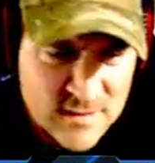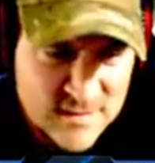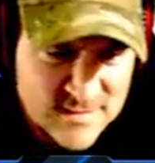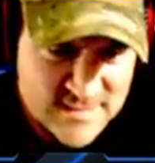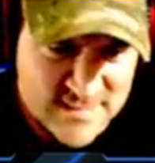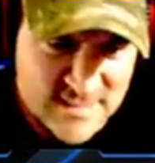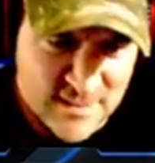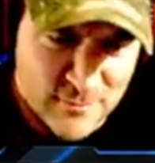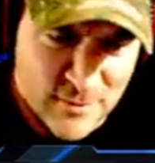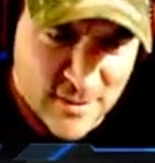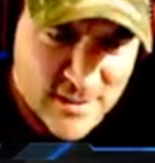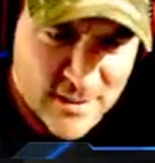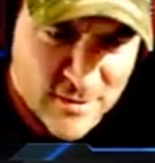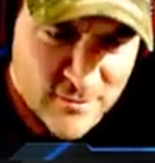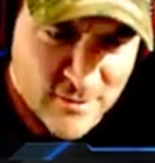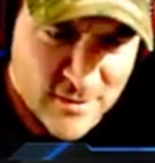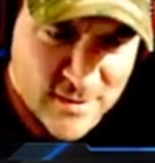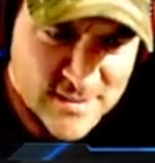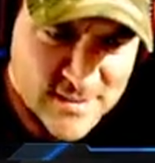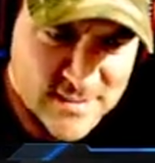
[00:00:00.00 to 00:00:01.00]
See them right there?
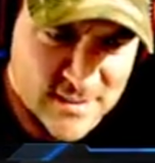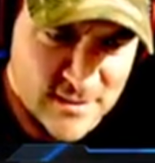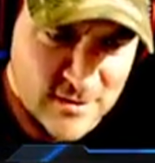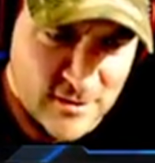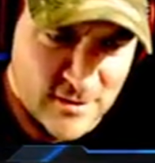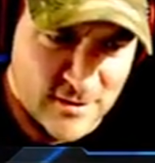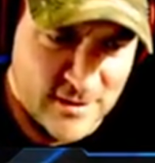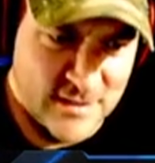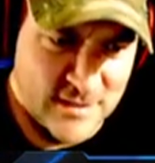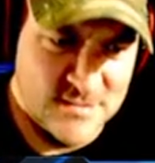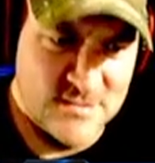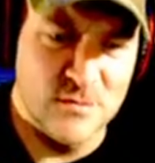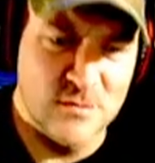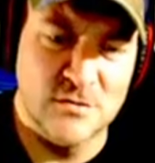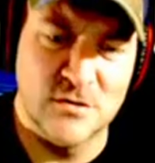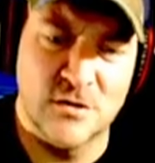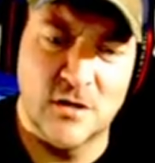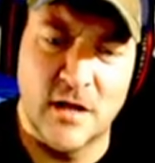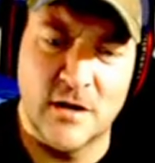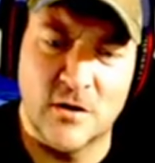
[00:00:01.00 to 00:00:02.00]
What is it? Those
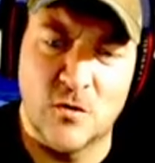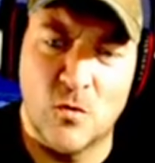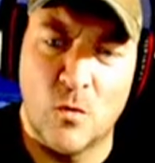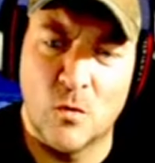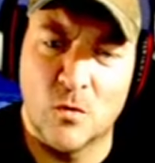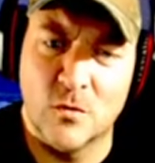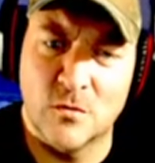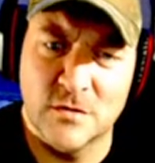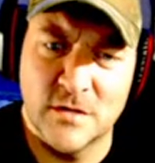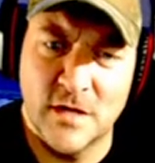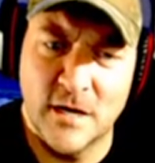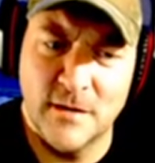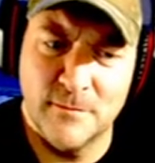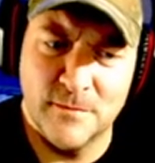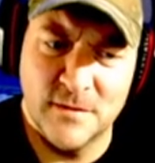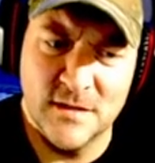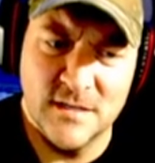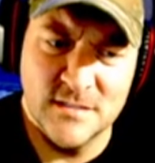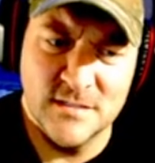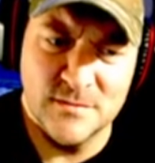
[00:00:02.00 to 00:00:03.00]
are like coral type
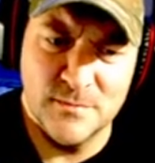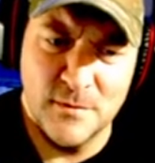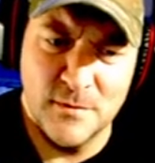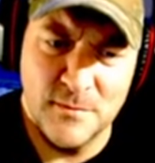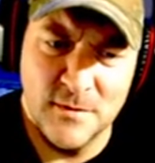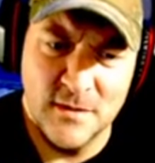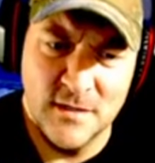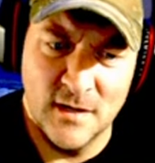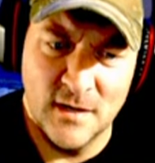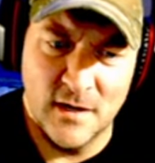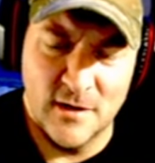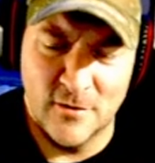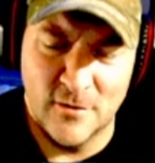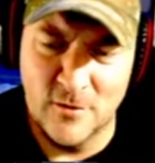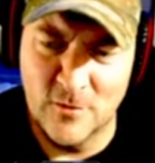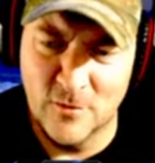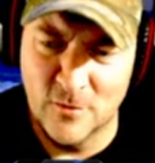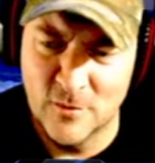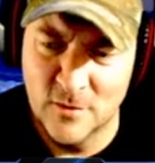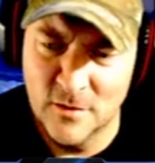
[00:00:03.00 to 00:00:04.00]
things, maybe? I don't
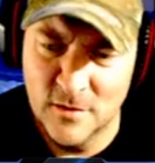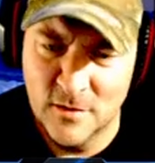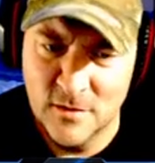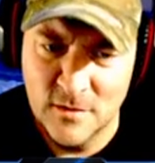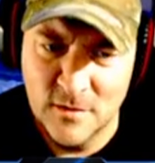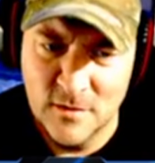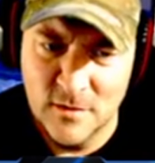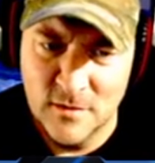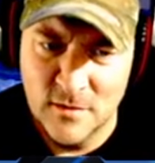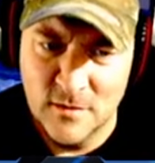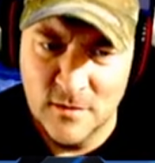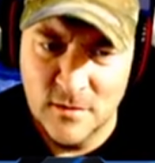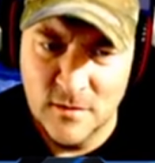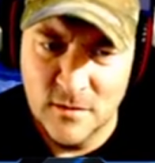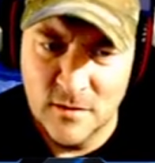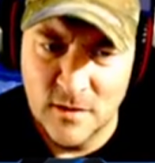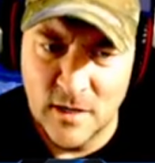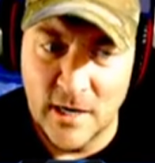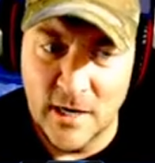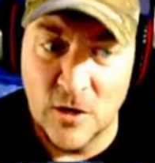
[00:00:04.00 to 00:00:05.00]
know.
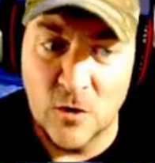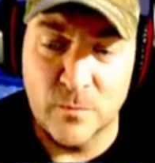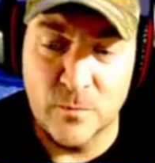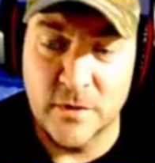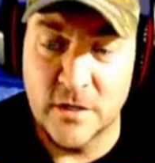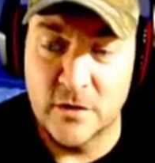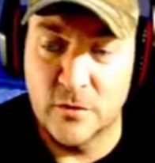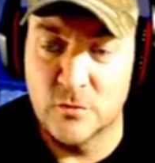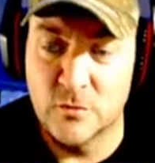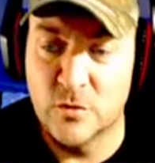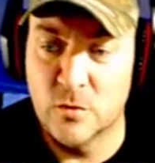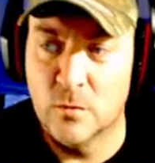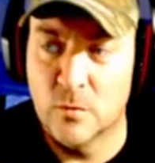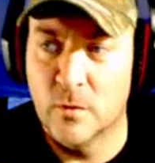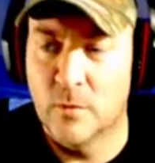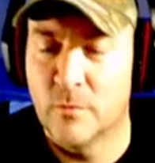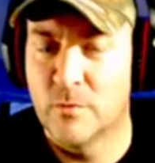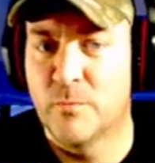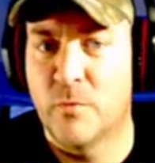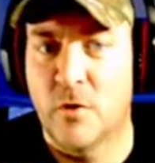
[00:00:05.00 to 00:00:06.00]
I hope they don't do away
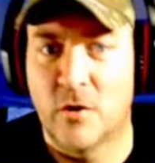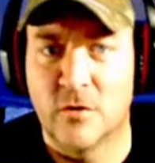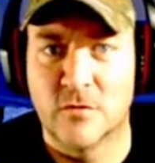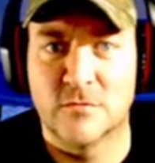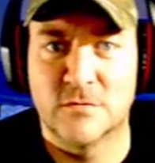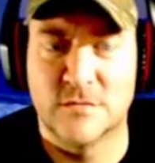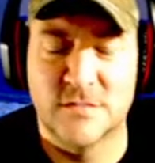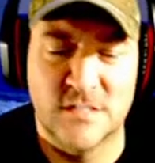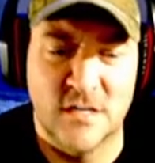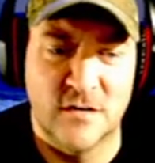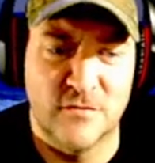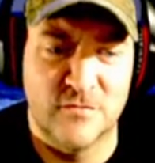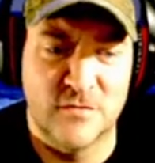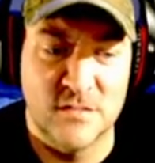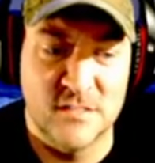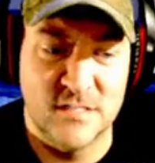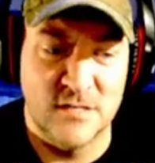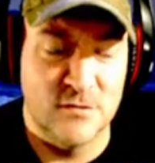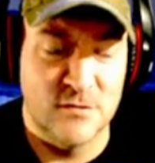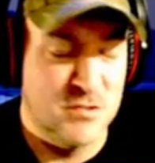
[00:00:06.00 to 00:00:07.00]
with barnacle stuff, because
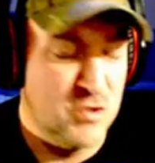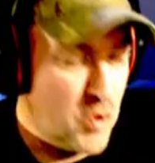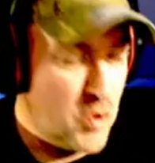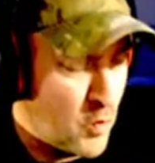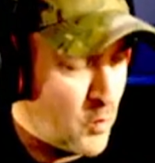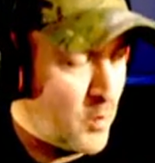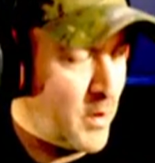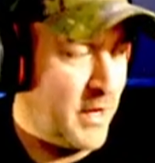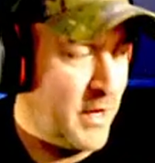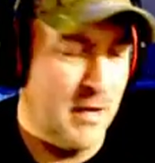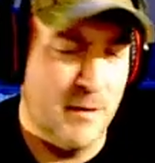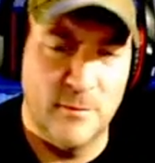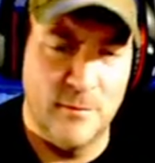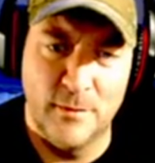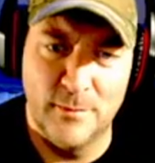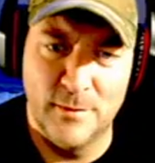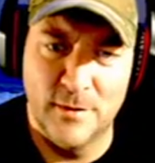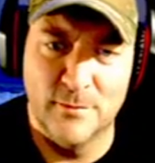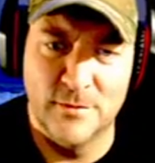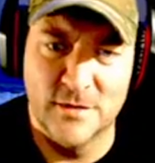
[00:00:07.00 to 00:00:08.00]
there is no way I'm going to
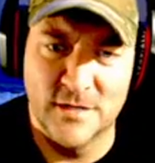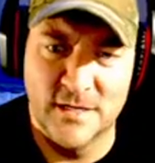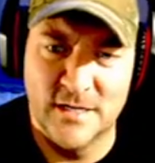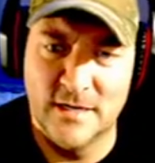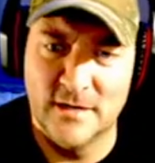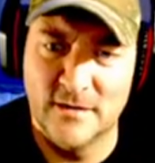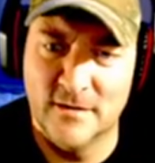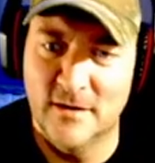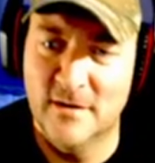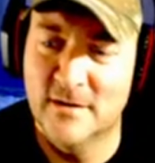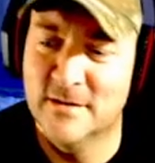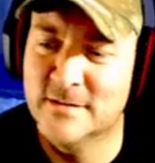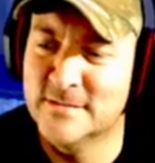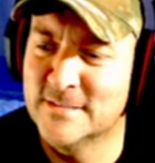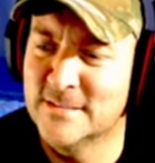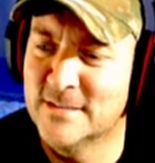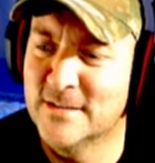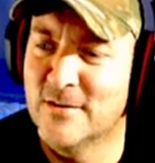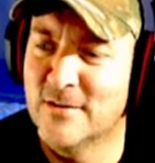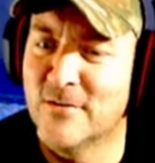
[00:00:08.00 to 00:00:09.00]
be able to get,
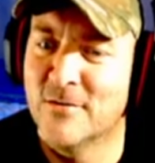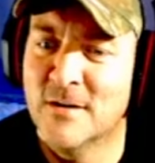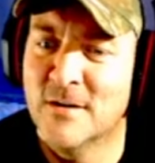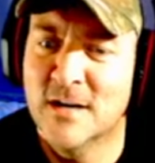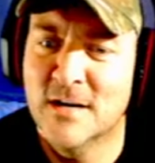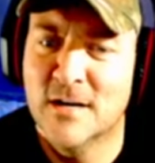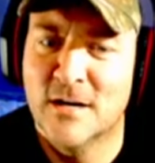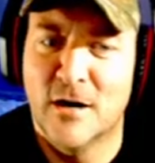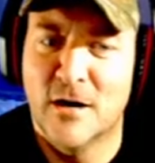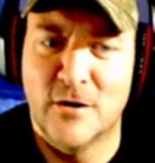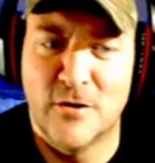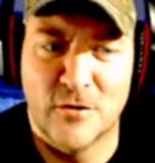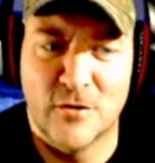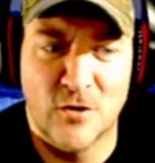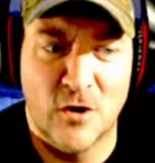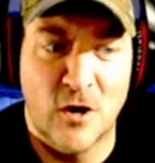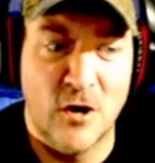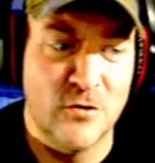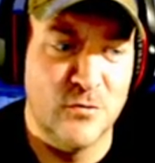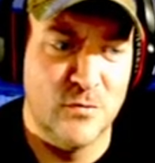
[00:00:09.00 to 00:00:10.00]
you know, another
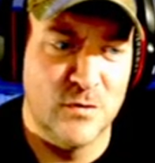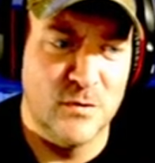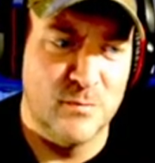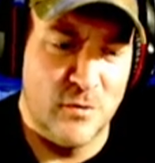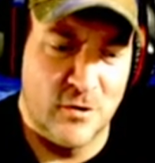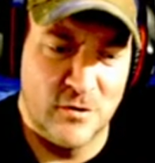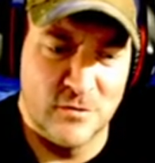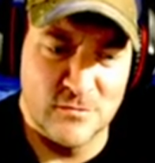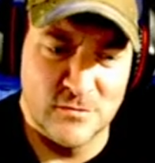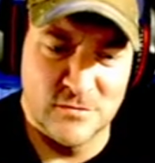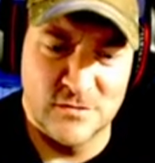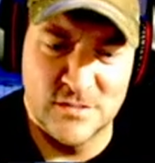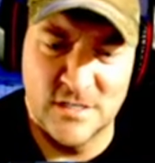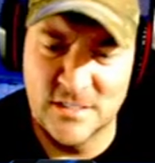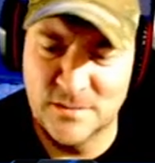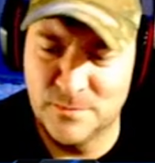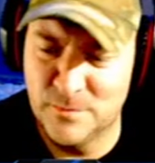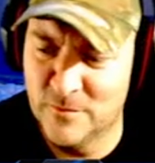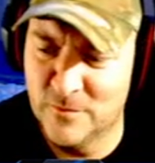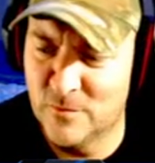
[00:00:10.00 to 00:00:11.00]
100 barnacle
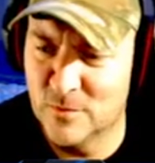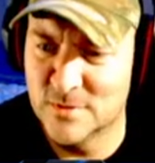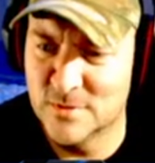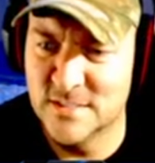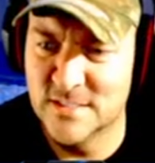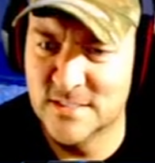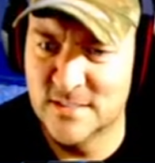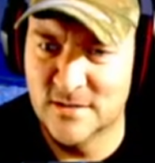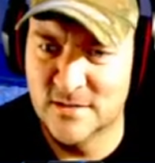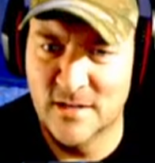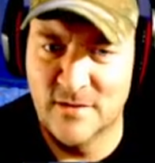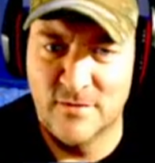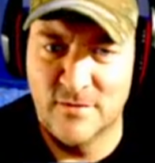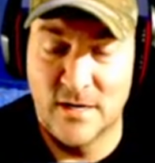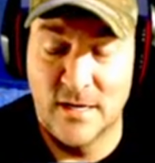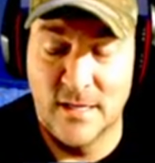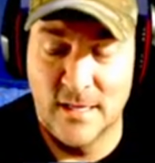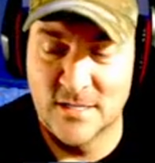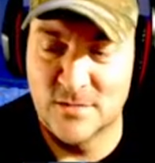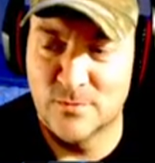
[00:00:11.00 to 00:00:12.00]
chests before season 11,
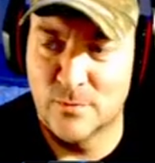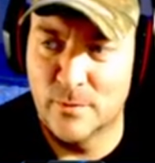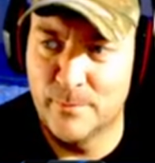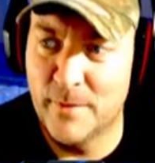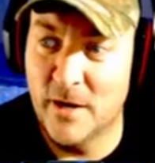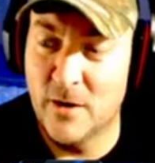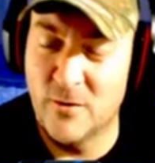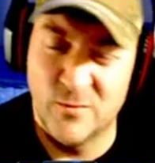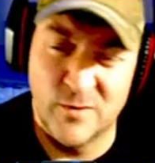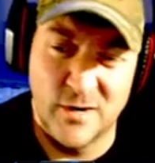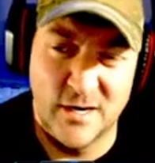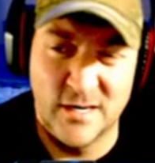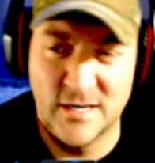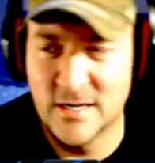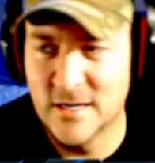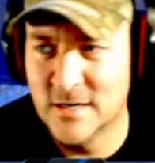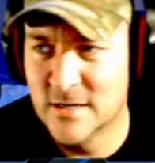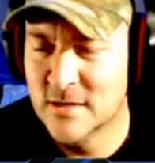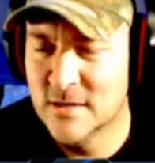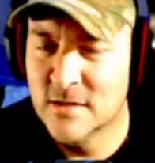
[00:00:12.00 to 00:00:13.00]
and that's about what I
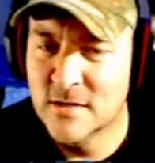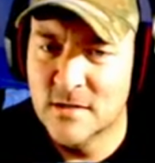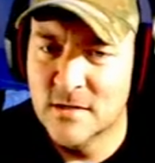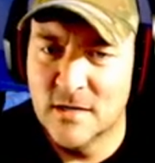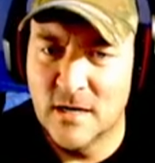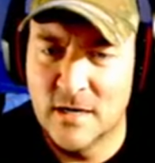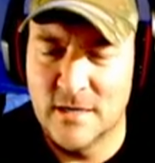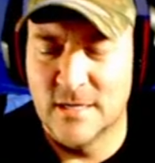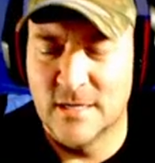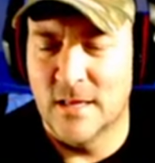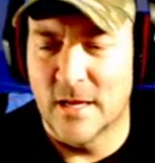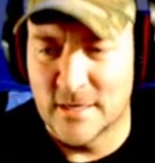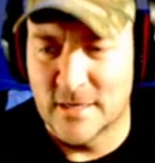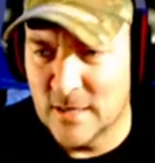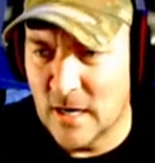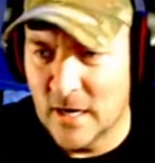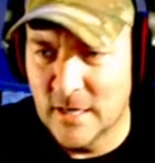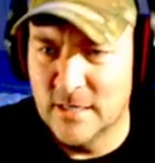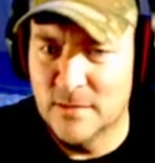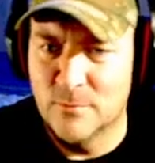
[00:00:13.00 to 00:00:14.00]
need. I need like
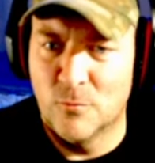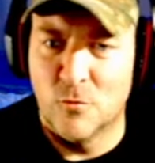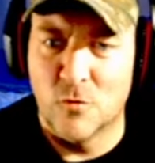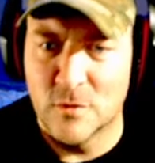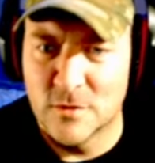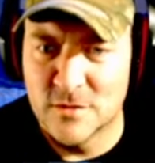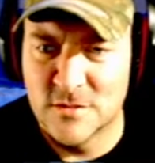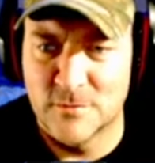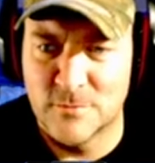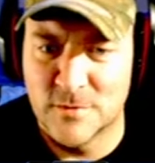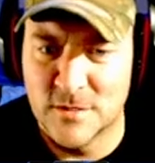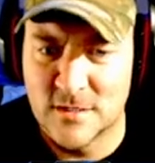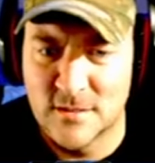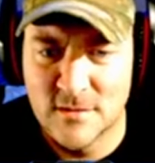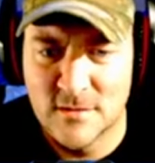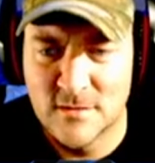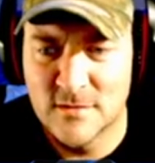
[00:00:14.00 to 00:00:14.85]
90 more or something